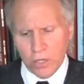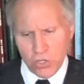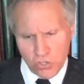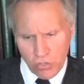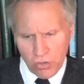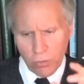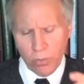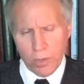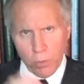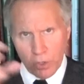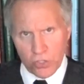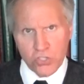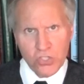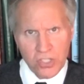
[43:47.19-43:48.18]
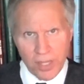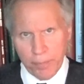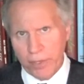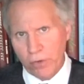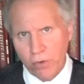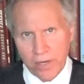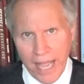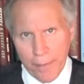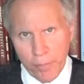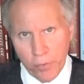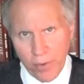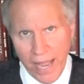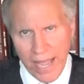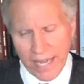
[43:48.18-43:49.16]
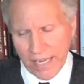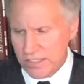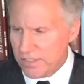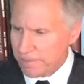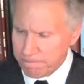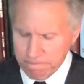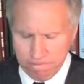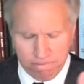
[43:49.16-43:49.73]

so that we weren't slipping on apparatus.